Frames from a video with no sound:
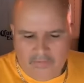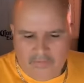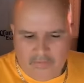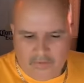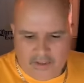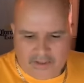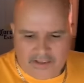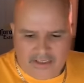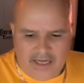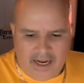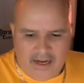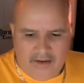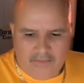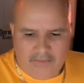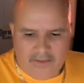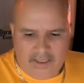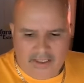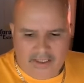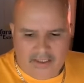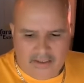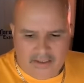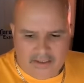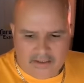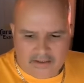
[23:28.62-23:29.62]
from the time
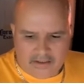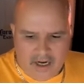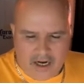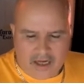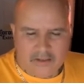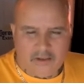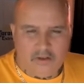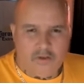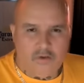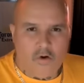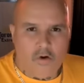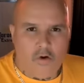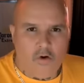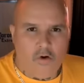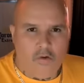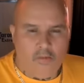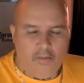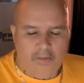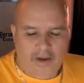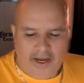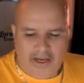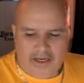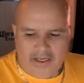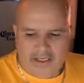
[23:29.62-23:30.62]
he talked to the
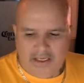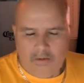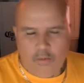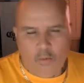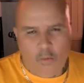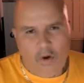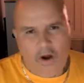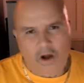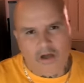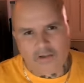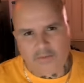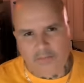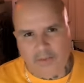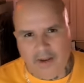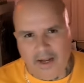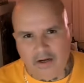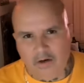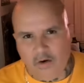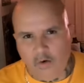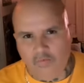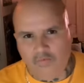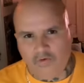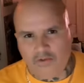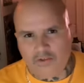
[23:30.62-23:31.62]
old man, he walks
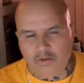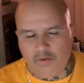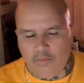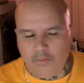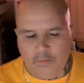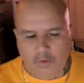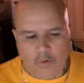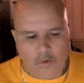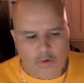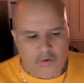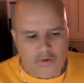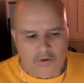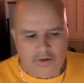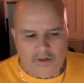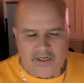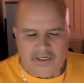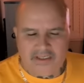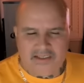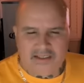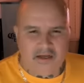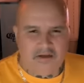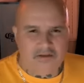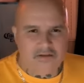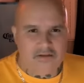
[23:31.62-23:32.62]
back over to the porter and he
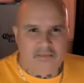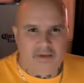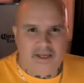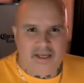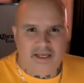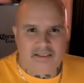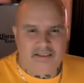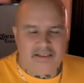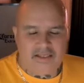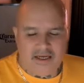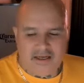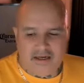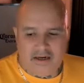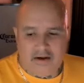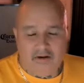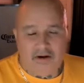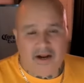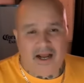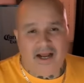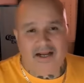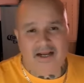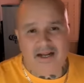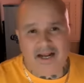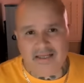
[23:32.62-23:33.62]
tells him, "Hey, check it
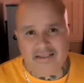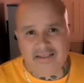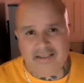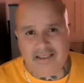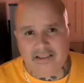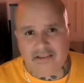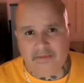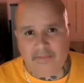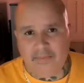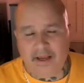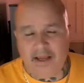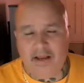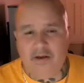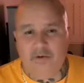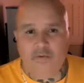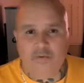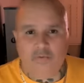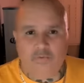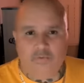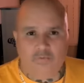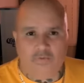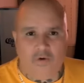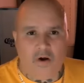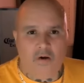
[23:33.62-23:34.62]
out. I got this man.
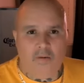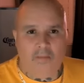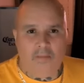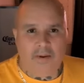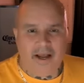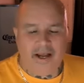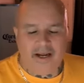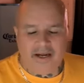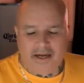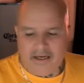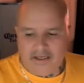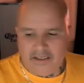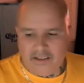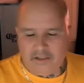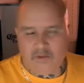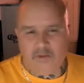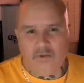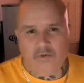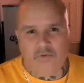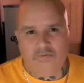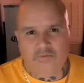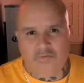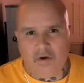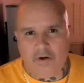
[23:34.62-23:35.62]
Fall back. I need
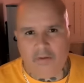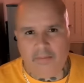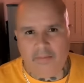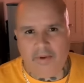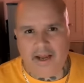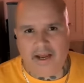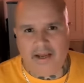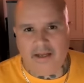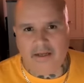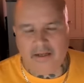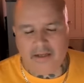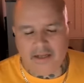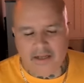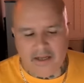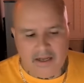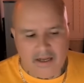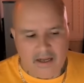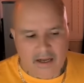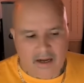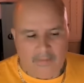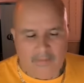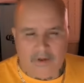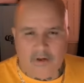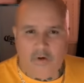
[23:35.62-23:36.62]
you to fall back.
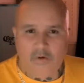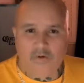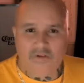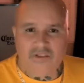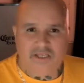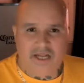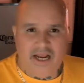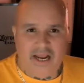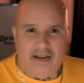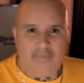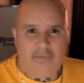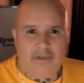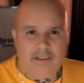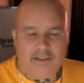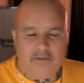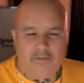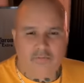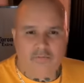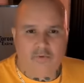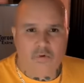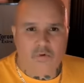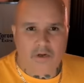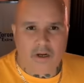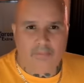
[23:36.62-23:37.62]
I'm gonna go jam this
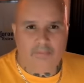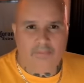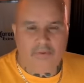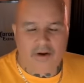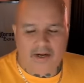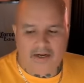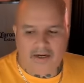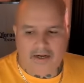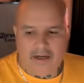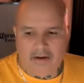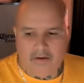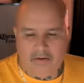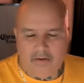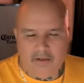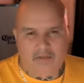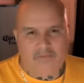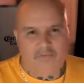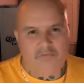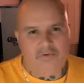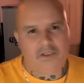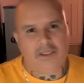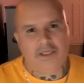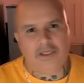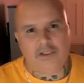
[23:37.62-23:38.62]
fool up right now.
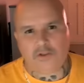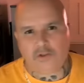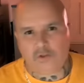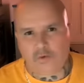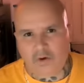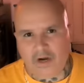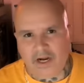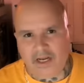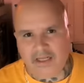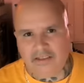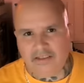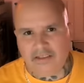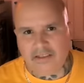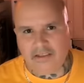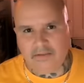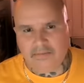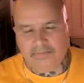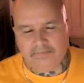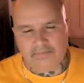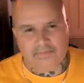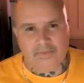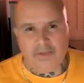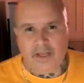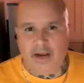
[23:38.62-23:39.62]
If he gets
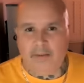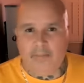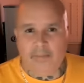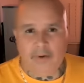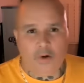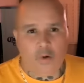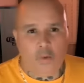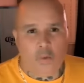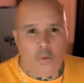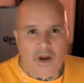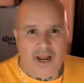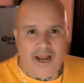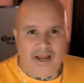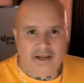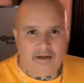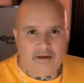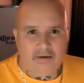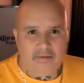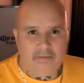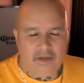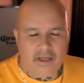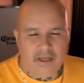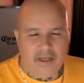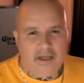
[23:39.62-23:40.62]
crazy, I'm gonna whack
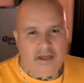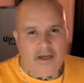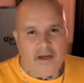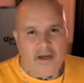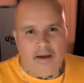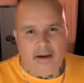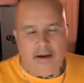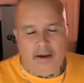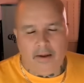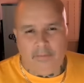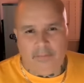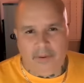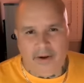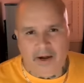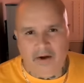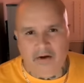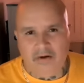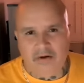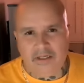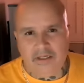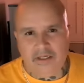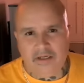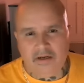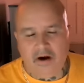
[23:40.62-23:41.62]
him."
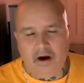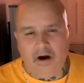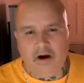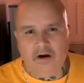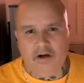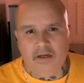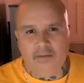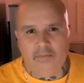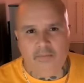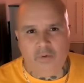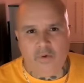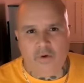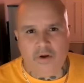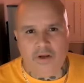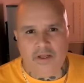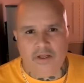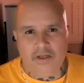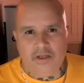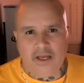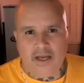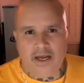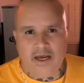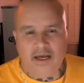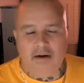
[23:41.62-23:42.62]
Apparently, Artie Boy
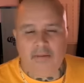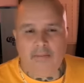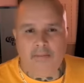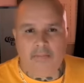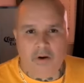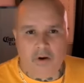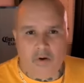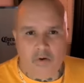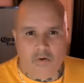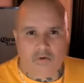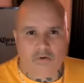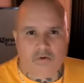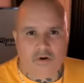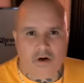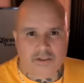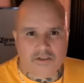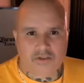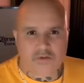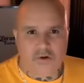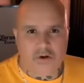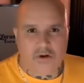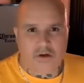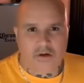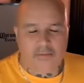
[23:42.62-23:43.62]
had a bone
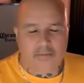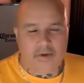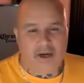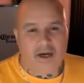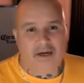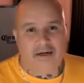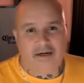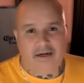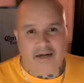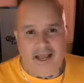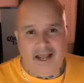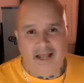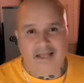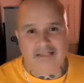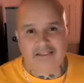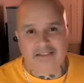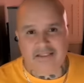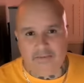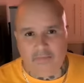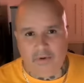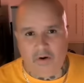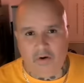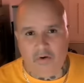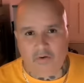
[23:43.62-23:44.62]
crusher on him, a
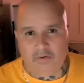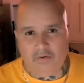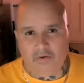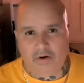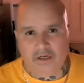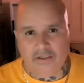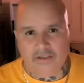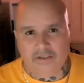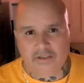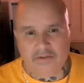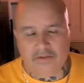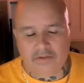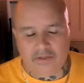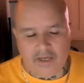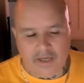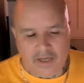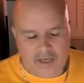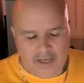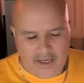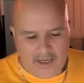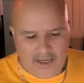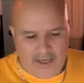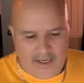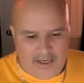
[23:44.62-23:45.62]
nasty bone crusher.
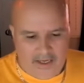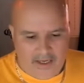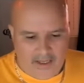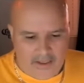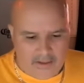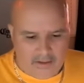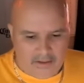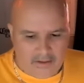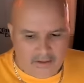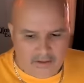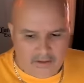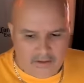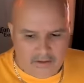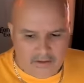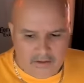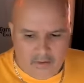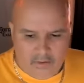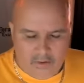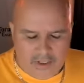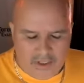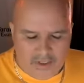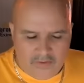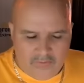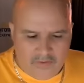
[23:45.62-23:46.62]
And, you
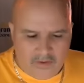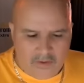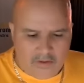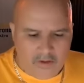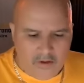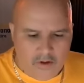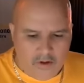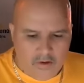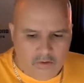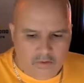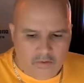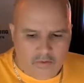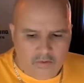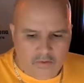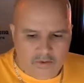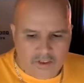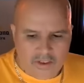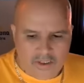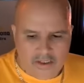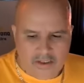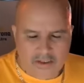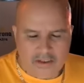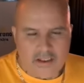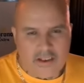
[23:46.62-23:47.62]
know, even though
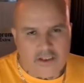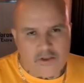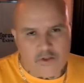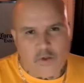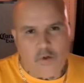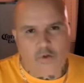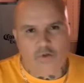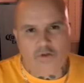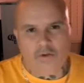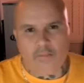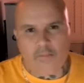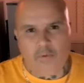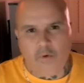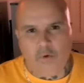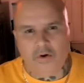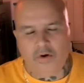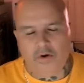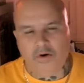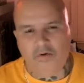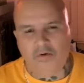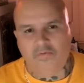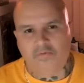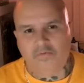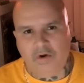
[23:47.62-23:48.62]
he told the
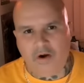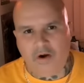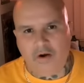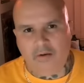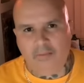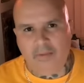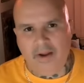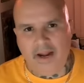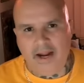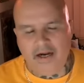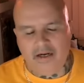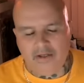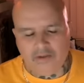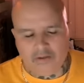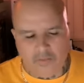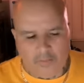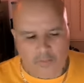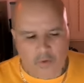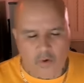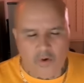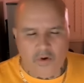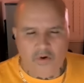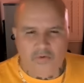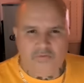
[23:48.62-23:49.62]
porter to fall back, the
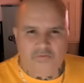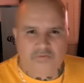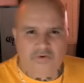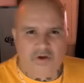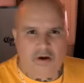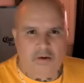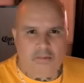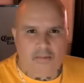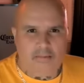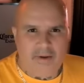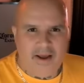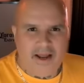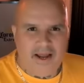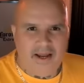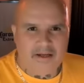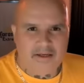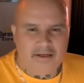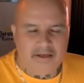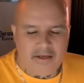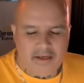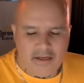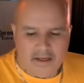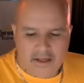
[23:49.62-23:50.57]
porter fell back